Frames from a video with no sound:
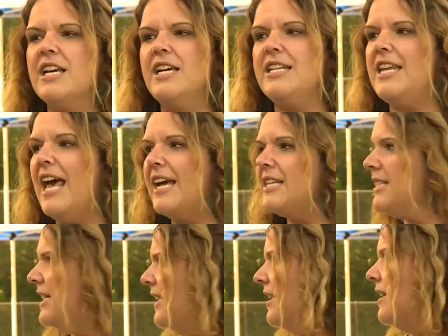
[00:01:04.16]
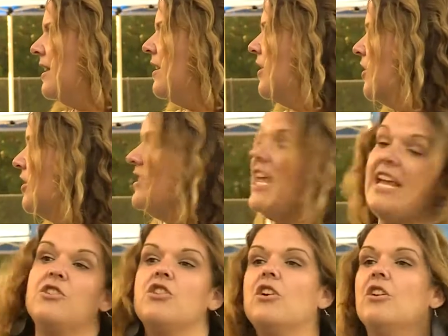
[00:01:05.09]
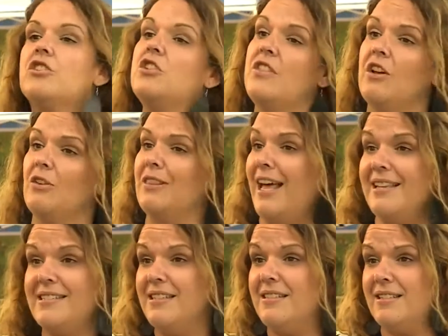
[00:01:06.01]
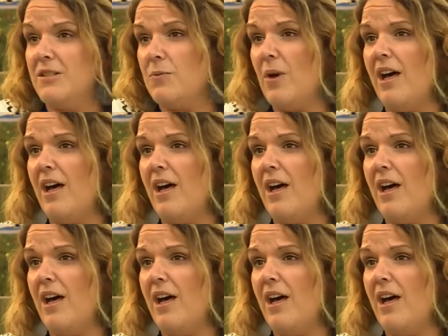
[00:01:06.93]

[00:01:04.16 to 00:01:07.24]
connecting nature to their lessons as